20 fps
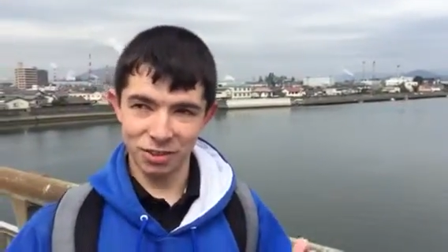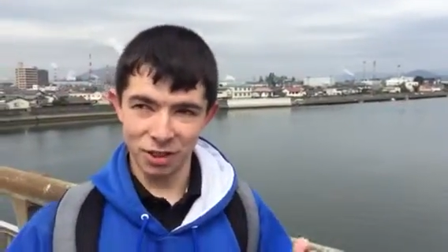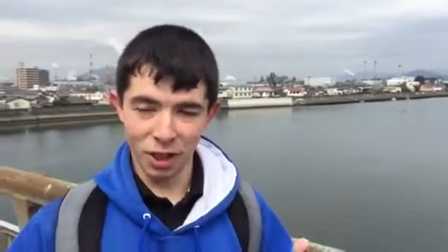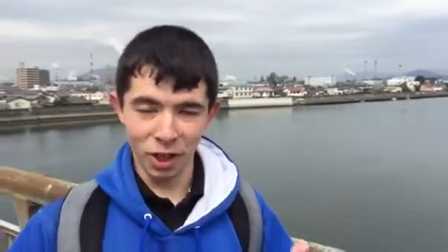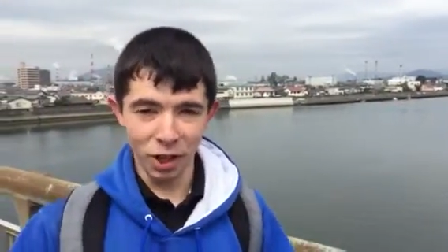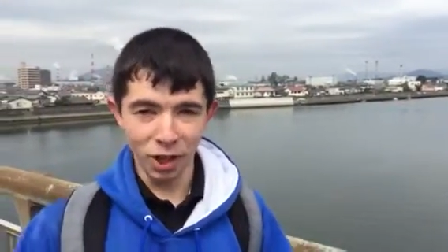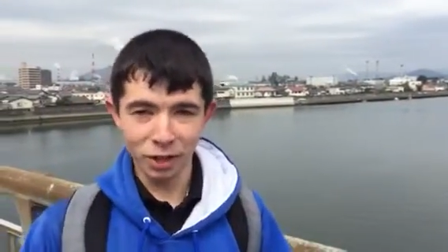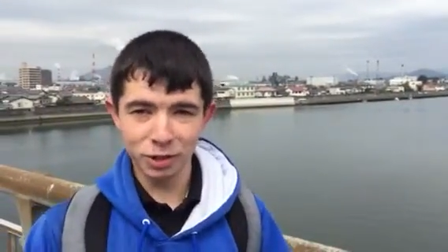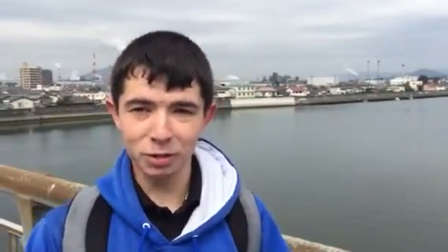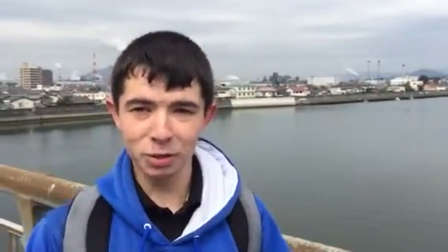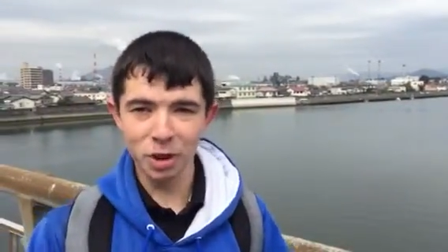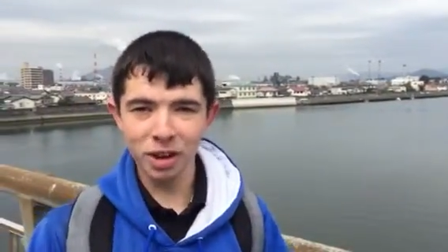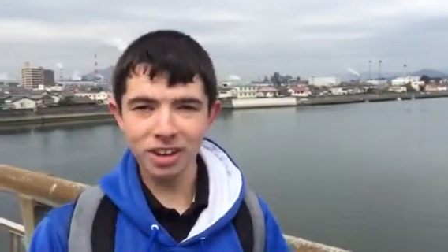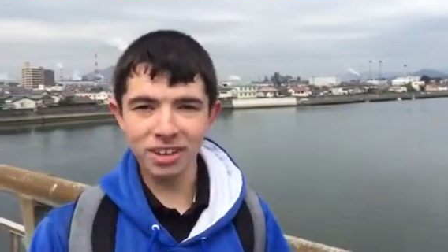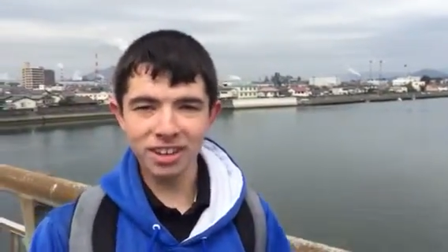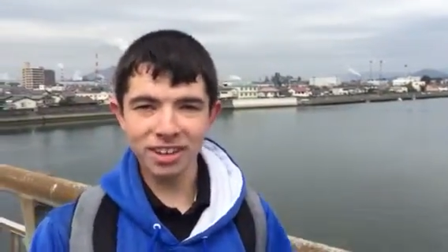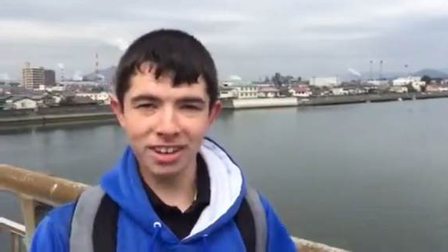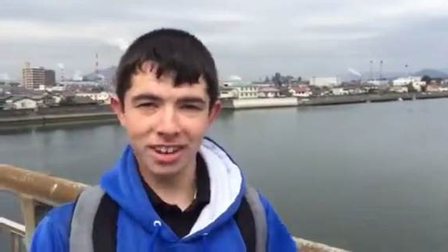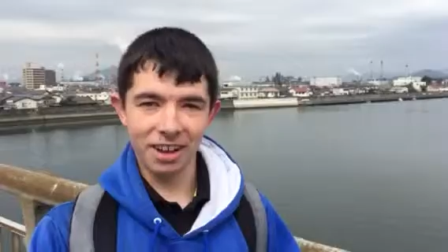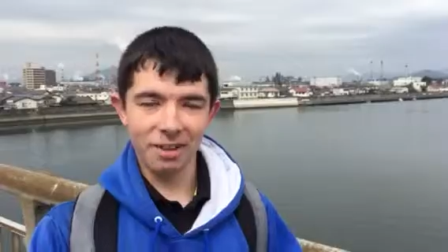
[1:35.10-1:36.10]
The lunch
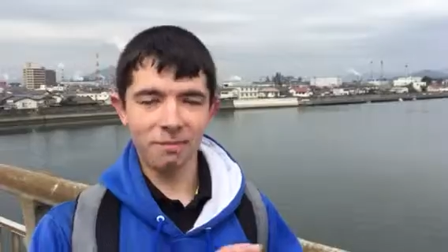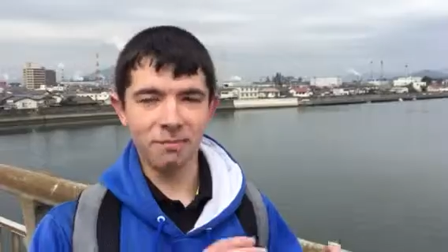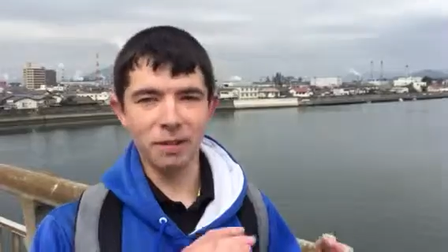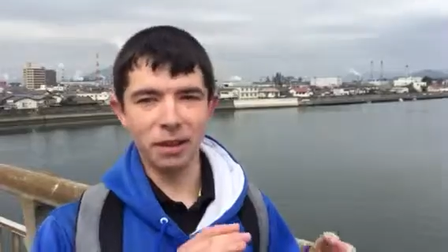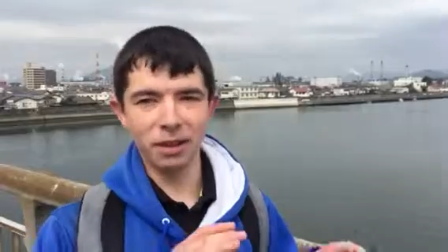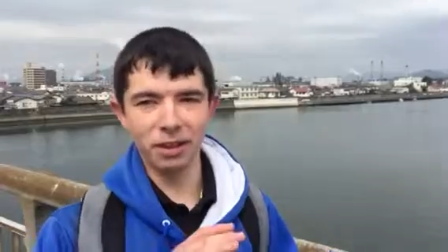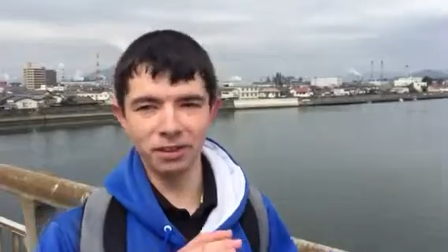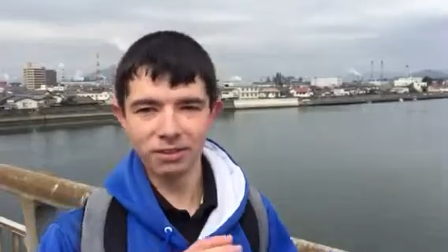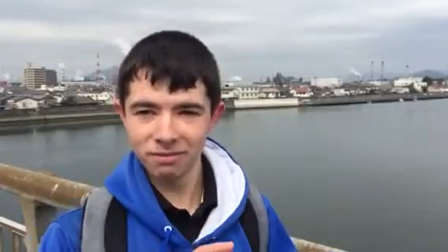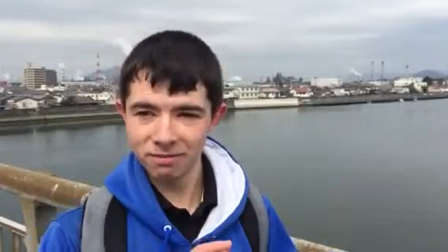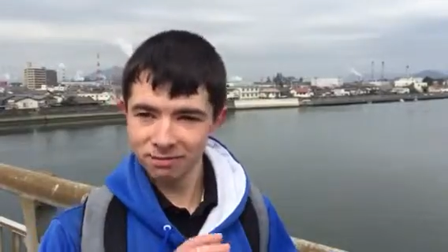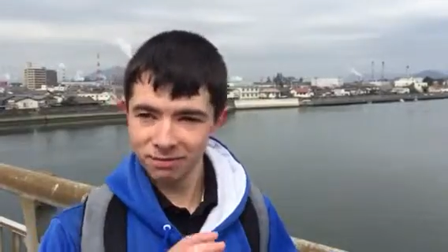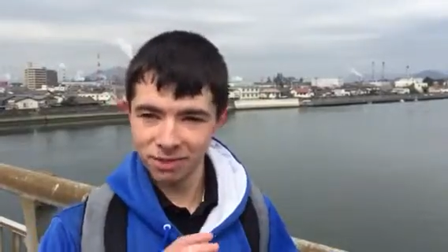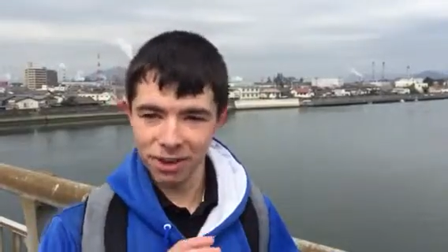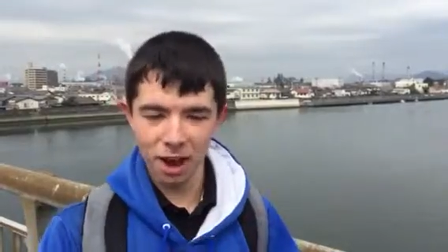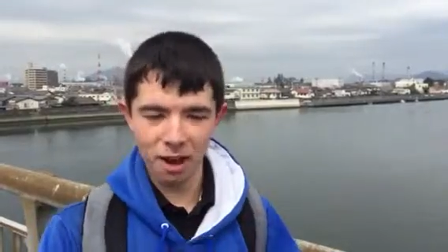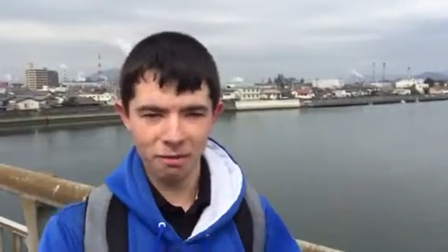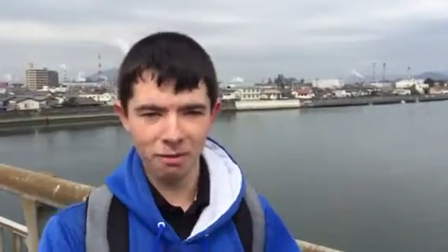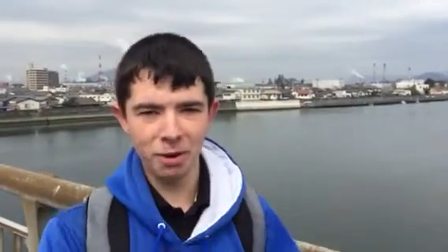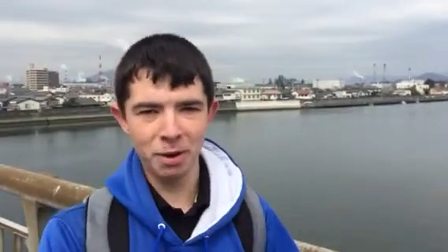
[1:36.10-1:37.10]
one, feeling
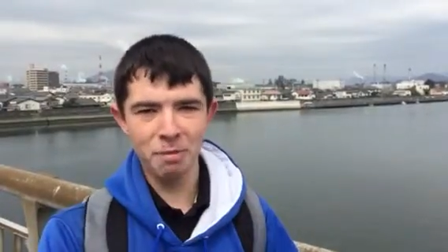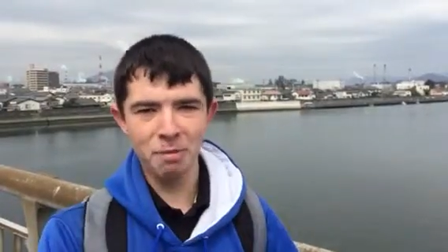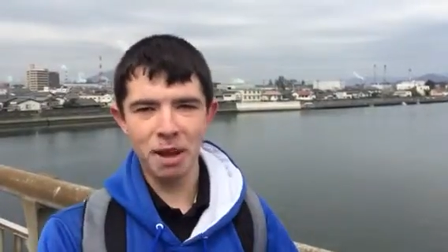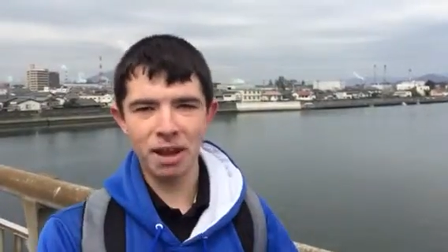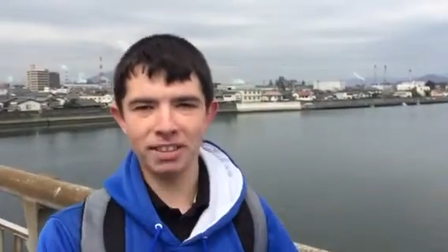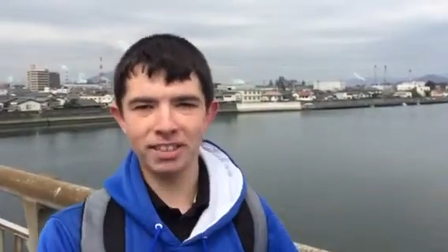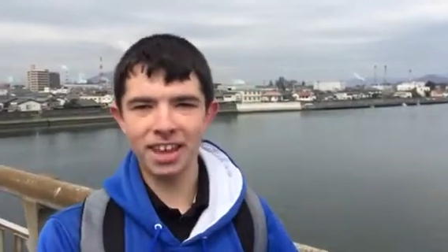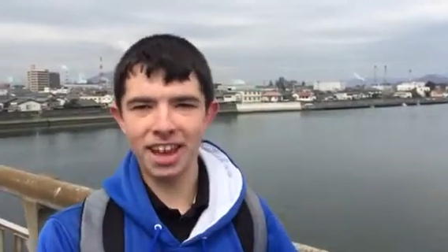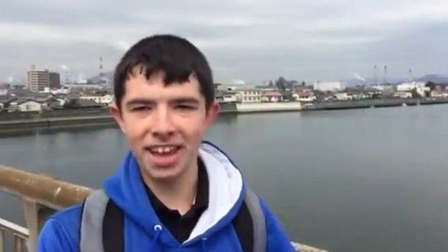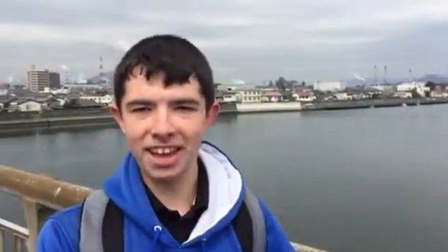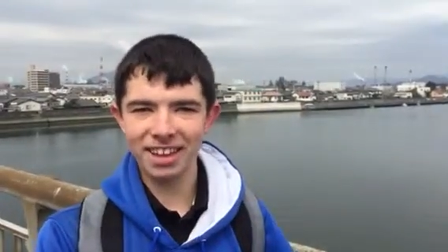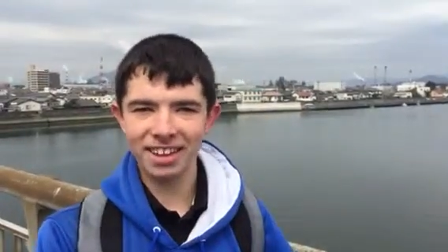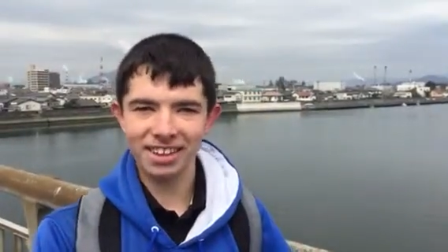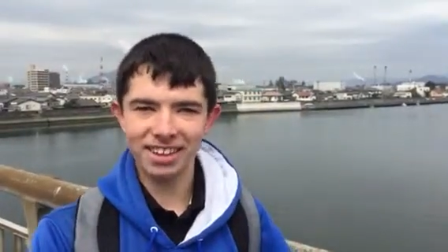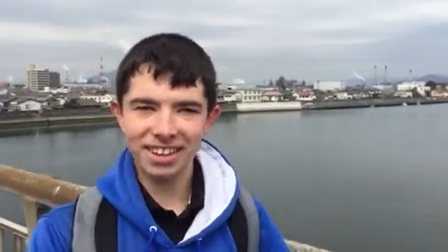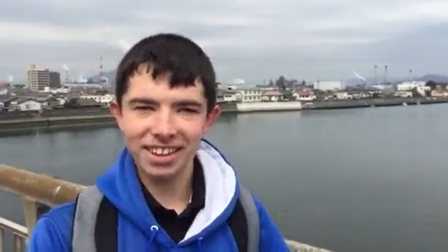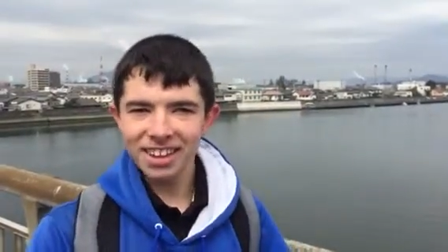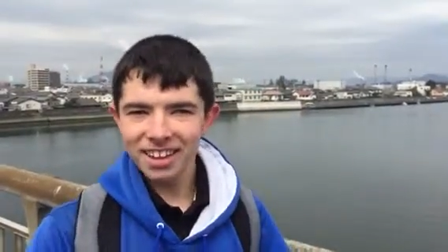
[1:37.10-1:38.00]
confident about that.